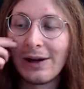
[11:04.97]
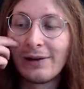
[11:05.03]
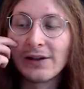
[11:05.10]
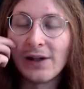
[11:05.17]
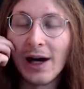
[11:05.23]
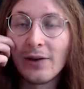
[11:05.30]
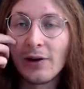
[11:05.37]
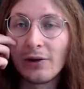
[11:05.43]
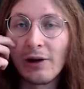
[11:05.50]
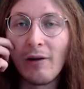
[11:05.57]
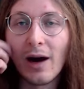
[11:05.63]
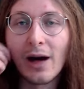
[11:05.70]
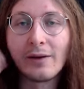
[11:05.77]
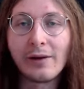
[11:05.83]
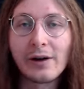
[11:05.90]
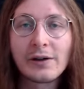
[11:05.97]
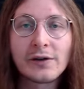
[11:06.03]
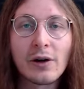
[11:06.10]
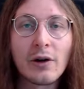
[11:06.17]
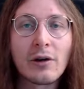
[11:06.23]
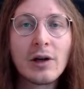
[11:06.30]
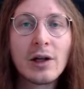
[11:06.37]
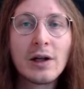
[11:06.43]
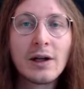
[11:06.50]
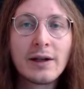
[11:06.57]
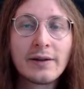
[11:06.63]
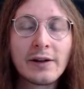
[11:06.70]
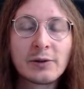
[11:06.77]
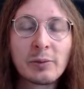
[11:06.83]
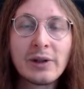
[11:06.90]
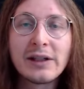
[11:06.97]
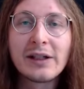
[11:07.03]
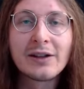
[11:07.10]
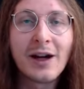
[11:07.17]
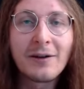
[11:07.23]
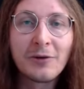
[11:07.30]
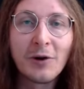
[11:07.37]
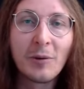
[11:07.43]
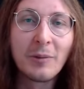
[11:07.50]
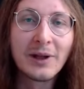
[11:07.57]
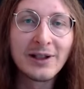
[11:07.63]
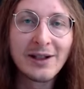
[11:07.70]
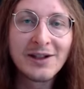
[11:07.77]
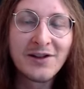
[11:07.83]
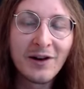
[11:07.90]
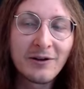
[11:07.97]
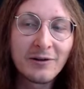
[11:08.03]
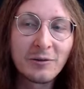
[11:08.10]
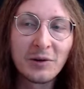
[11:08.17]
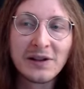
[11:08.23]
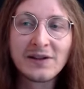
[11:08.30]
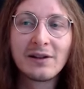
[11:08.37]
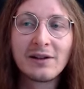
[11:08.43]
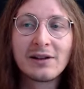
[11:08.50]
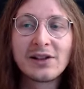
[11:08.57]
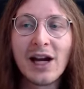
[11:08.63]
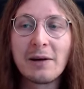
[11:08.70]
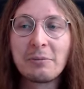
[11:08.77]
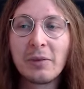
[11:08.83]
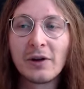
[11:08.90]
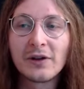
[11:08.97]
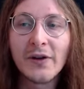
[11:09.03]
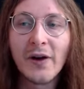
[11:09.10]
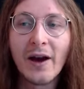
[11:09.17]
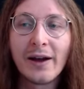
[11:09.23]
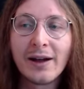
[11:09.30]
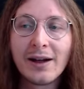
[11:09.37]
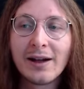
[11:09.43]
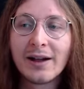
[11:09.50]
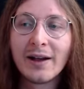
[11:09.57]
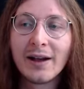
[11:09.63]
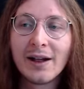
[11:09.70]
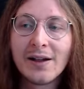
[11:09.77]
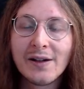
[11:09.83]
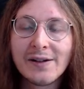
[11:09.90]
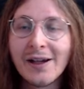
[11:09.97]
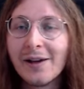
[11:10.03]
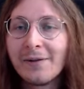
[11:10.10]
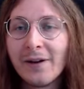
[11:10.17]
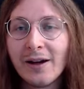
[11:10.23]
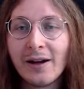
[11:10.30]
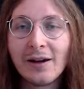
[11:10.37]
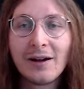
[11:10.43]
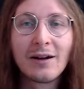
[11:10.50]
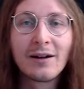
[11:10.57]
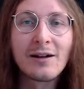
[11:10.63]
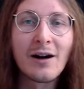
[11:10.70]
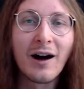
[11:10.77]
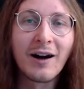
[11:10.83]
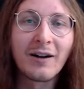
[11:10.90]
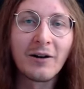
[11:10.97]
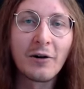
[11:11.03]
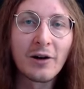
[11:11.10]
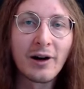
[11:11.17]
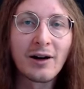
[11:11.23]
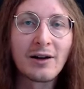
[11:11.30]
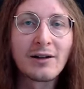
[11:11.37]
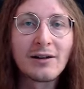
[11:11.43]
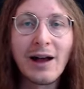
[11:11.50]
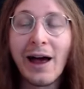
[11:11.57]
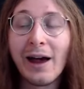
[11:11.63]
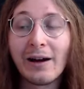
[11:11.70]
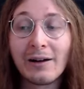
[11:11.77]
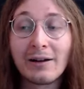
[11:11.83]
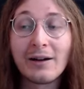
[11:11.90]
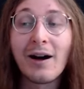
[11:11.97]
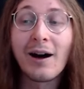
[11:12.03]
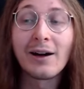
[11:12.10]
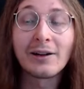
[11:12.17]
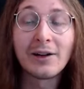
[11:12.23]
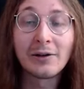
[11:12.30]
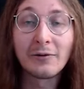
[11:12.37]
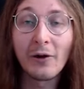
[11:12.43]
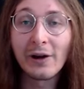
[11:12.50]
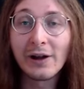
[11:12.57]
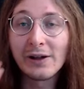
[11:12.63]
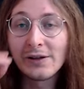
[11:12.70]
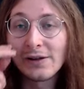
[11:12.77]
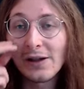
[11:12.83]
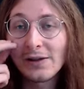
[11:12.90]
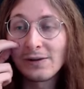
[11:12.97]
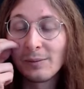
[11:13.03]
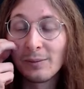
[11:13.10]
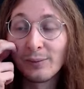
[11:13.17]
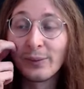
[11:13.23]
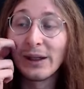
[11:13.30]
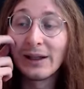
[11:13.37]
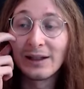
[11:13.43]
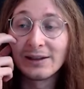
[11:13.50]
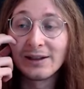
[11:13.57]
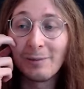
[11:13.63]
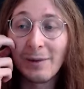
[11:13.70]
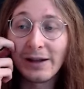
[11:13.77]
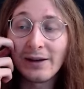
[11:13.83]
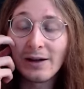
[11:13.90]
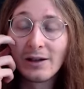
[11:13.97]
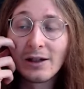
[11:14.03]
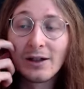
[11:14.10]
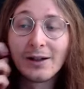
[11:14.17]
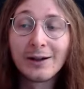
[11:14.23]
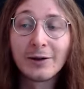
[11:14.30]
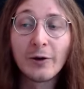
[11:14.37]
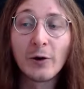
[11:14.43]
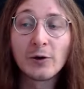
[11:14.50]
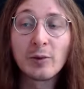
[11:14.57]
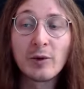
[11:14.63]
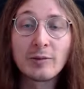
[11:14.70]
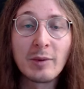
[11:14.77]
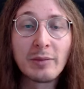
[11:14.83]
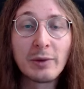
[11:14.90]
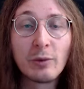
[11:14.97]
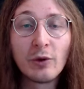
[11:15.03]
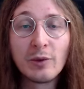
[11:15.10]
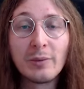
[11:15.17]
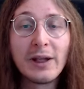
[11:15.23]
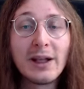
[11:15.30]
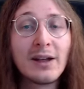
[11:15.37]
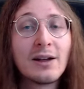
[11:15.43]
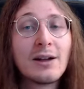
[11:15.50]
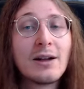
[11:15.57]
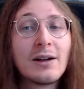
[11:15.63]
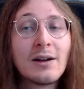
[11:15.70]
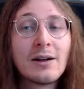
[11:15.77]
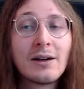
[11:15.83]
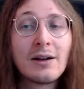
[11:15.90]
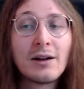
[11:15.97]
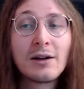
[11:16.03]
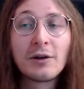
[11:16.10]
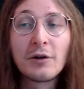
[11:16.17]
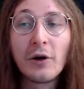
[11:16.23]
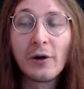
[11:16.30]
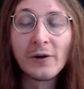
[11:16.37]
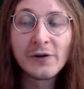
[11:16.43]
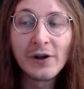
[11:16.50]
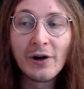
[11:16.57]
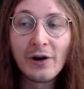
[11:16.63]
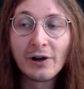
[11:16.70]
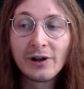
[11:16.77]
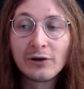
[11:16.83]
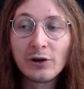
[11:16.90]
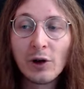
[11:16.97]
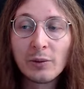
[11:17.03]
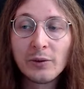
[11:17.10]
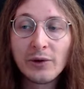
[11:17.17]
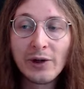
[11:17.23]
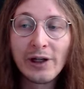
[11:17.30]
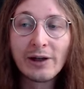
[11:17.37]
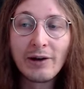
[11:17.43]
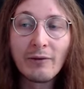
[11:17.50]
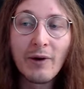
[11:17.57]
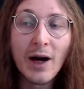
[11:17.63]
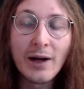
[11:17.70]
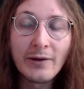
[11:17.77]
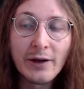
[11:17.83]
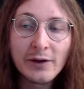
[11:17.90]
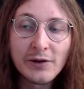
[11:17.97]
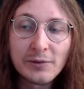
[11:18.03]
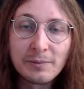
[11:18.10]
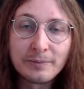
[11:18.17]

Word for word: is other revivers, or there's pretty tough competition with champions like Sifi, Angora and Galathir, for instance, being in the meta. Those probably would be considered the top 3 revivers.